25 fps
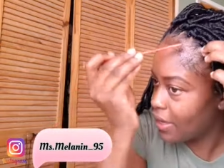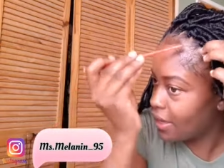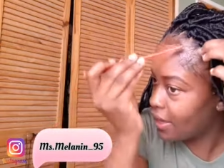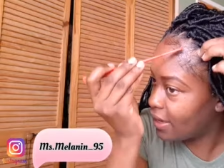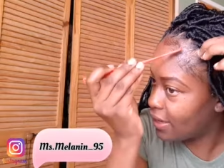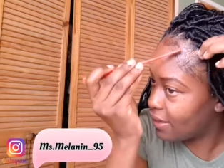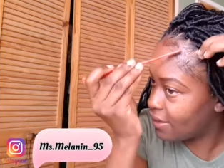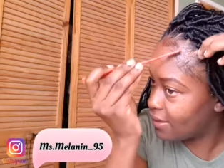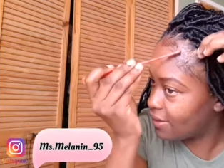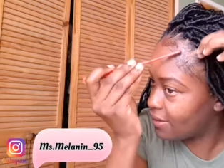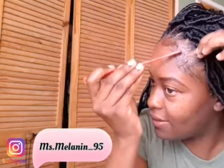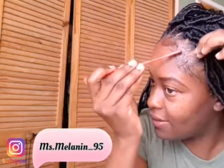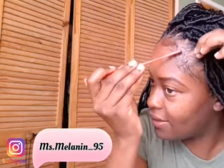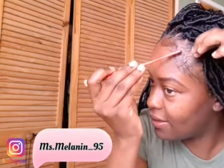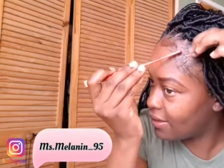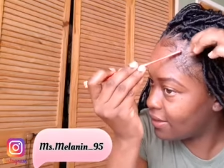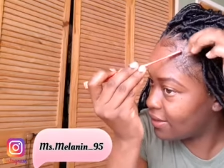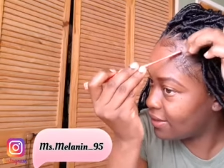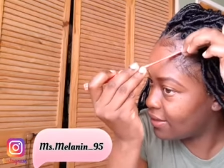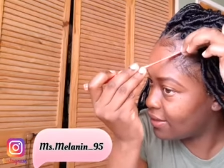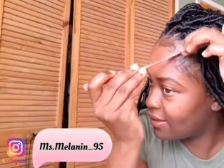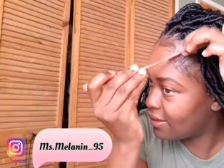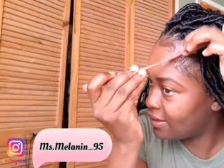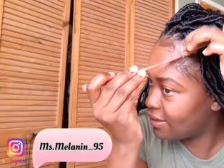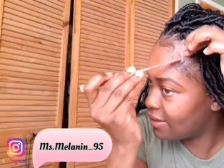and
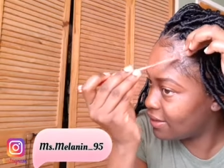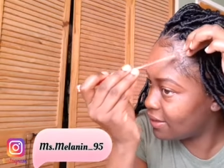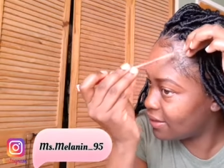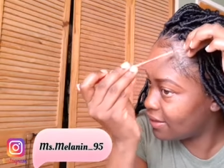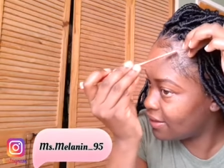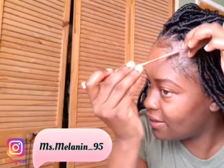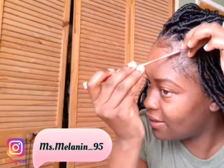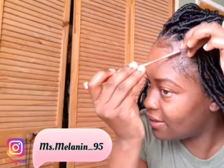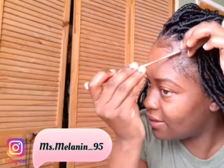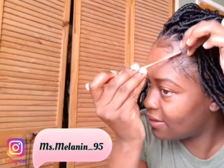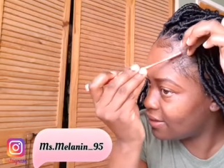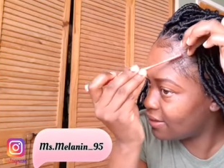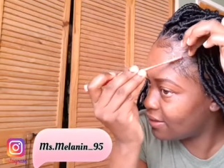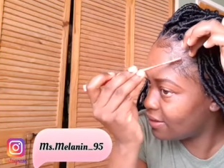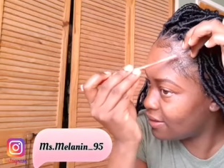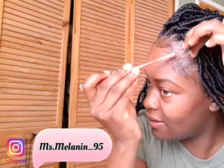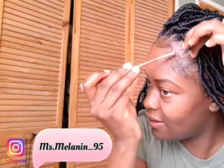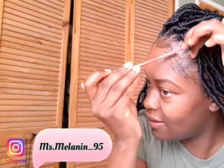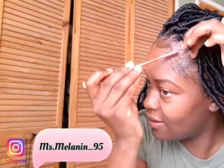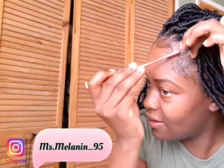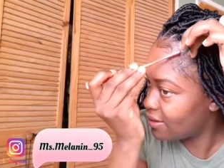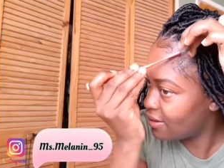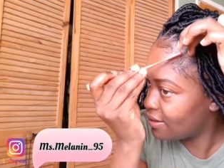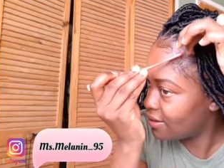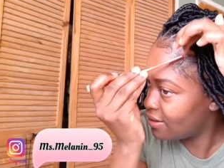then
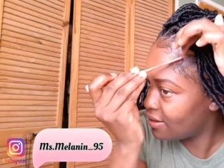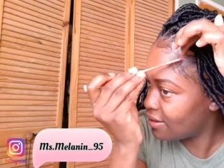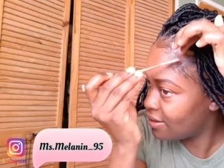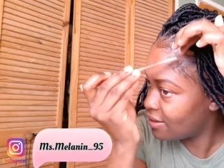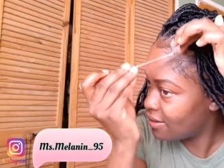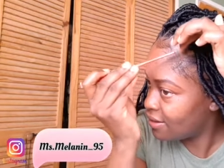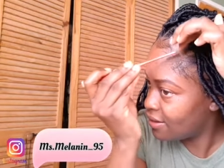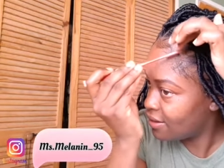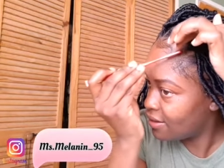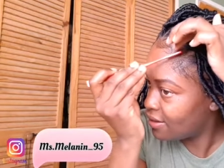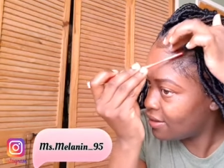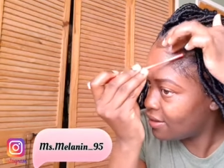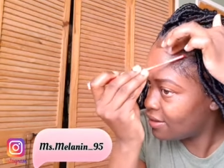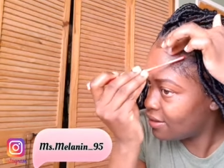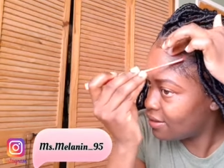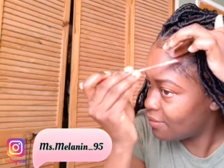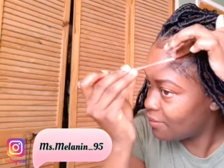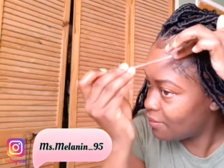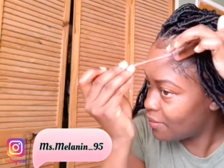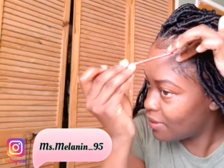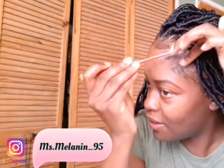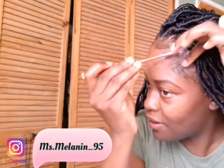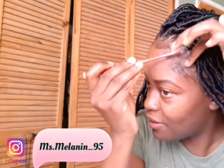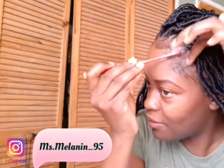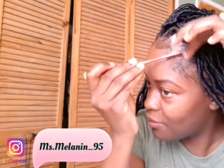
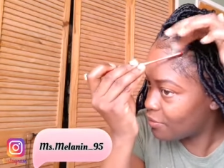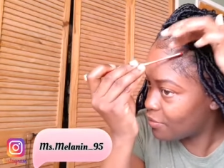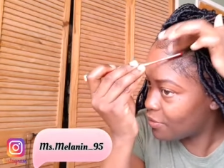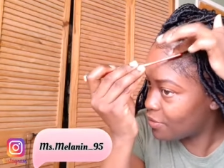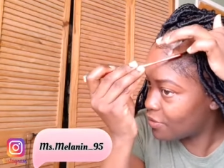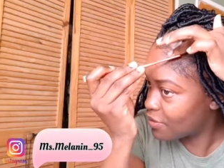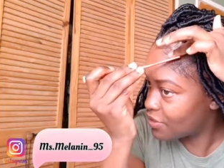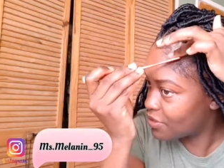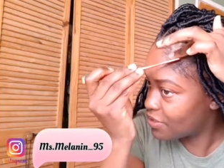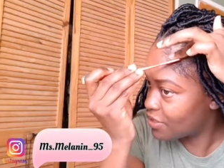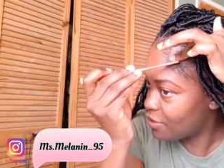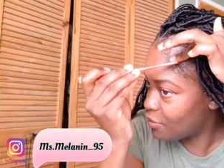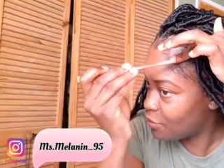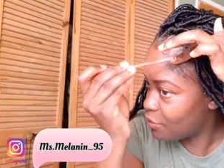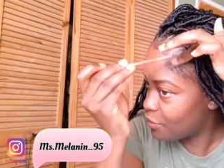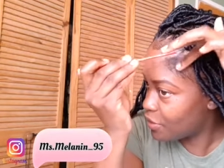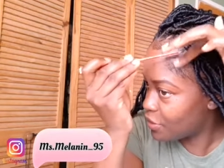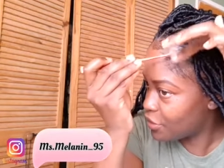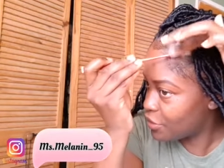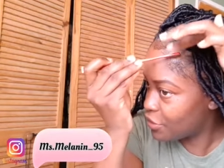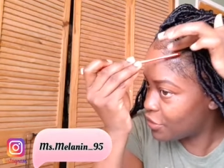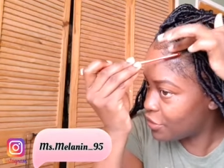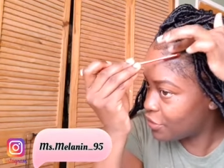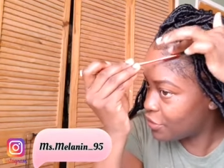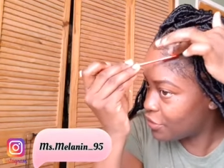I'm gonna brush that
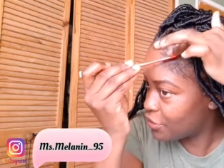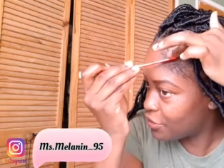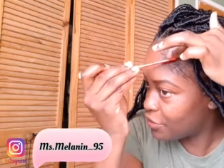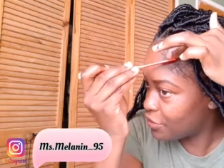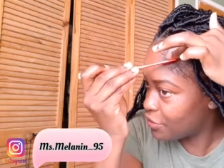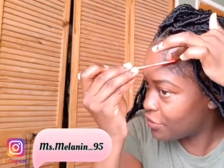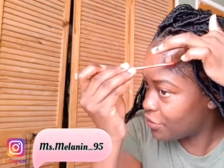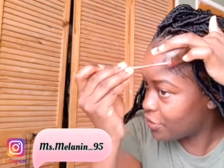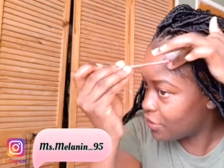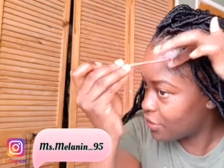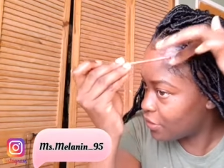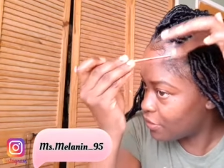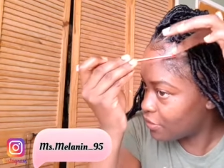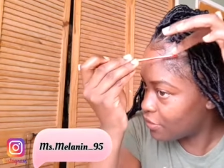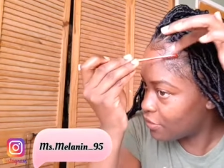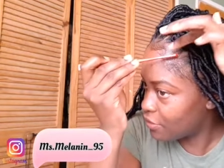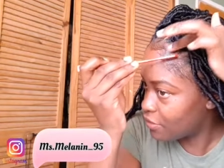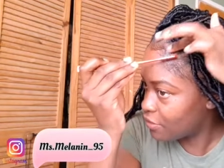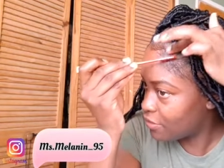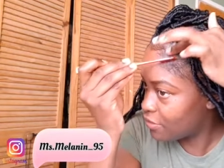one here. There we go.